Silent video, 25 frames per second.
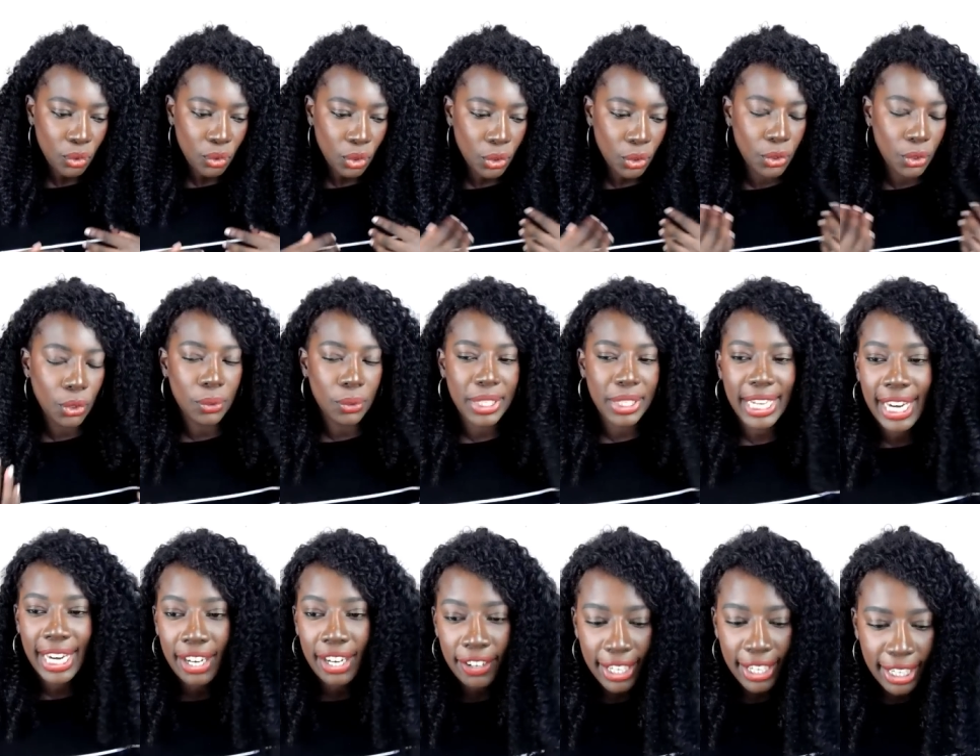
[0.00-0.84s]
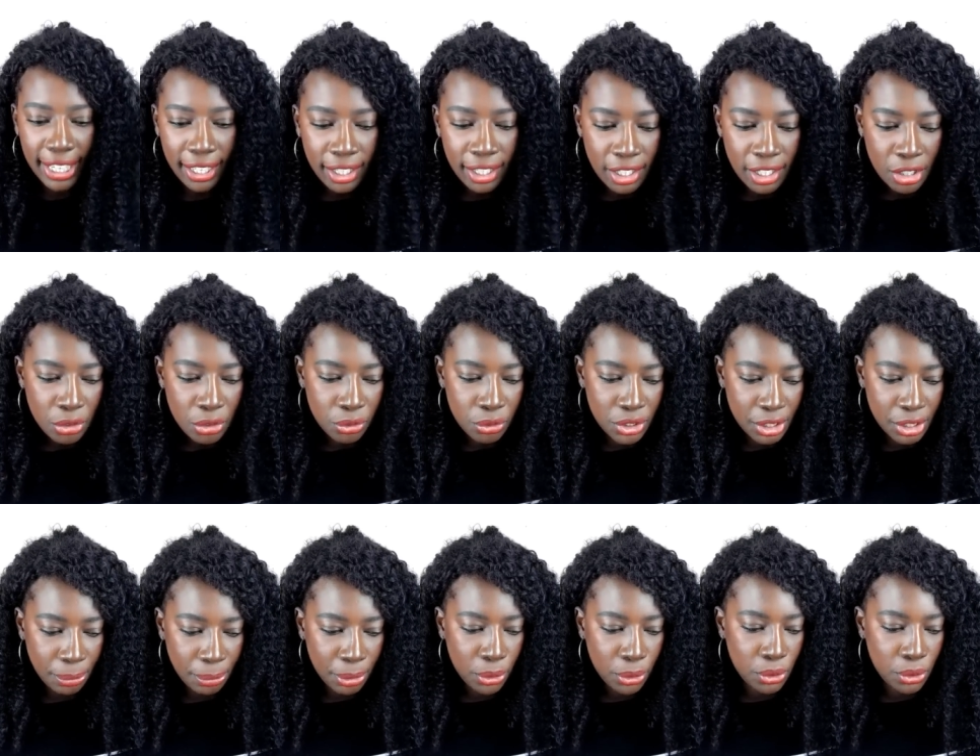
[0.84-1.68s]
you know, caring for
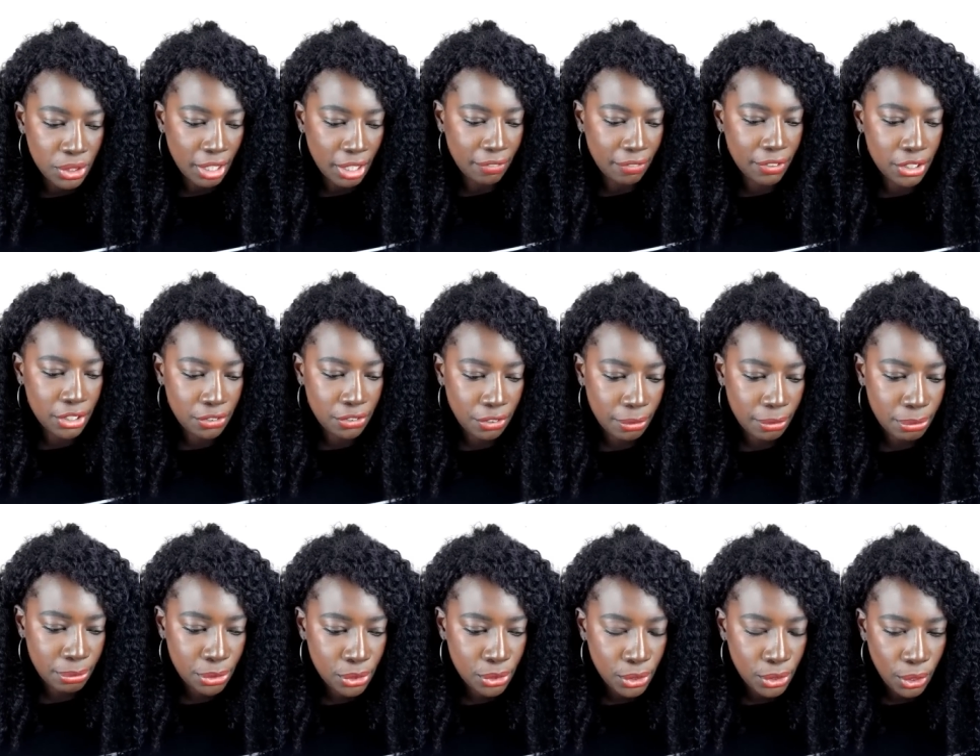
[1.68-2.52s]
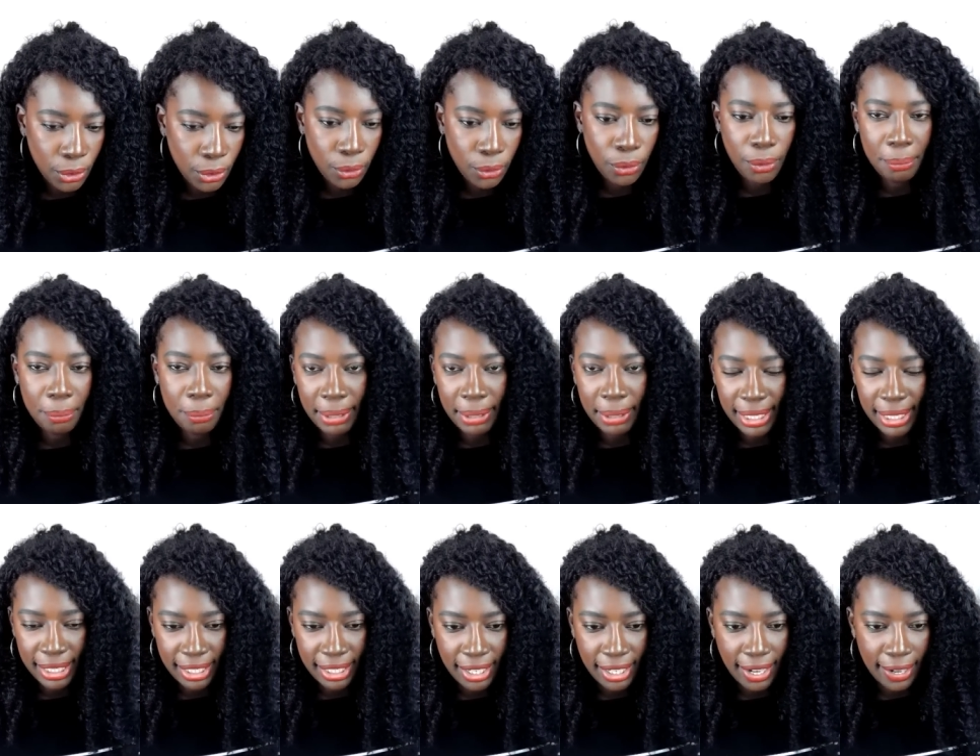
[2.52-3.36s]
someone who suffers from so
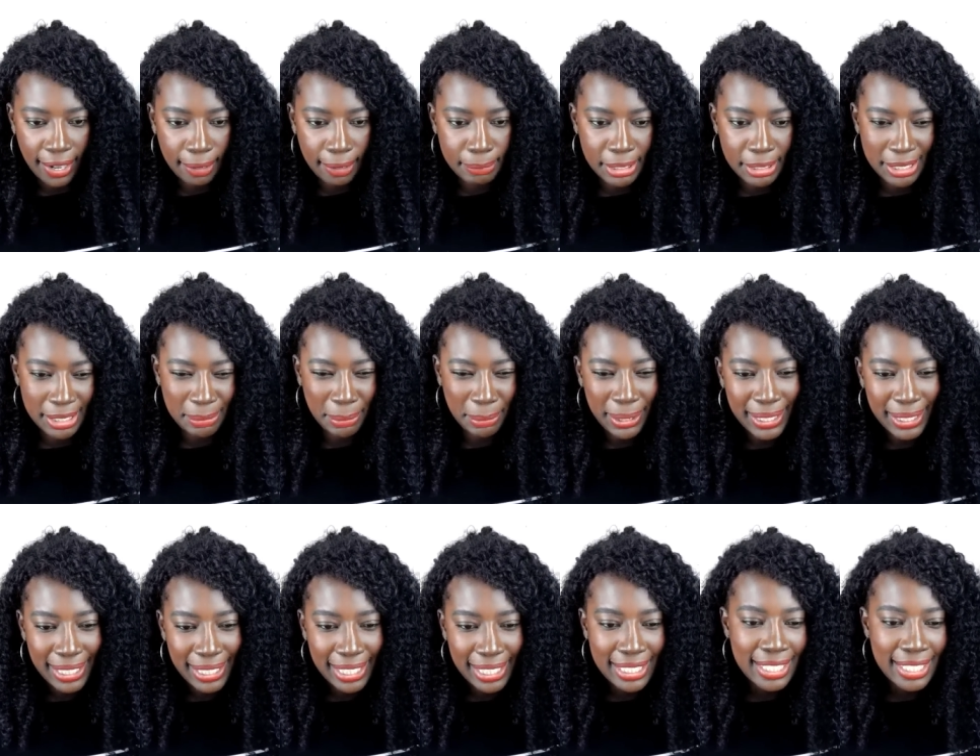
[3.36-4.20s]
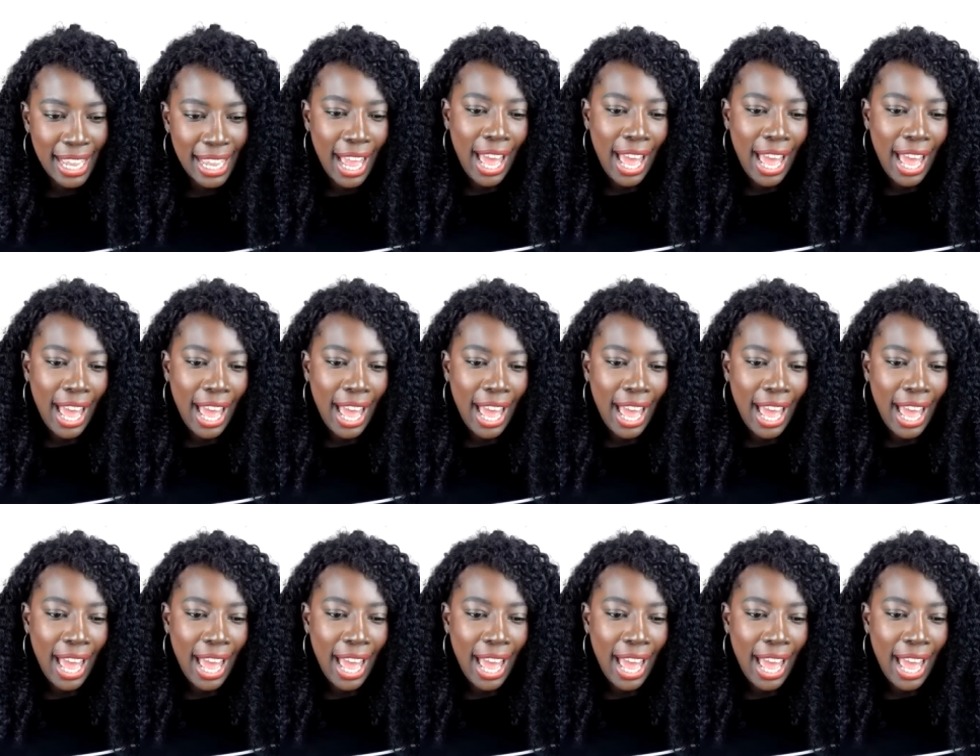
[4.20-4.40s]
many um, disabilities.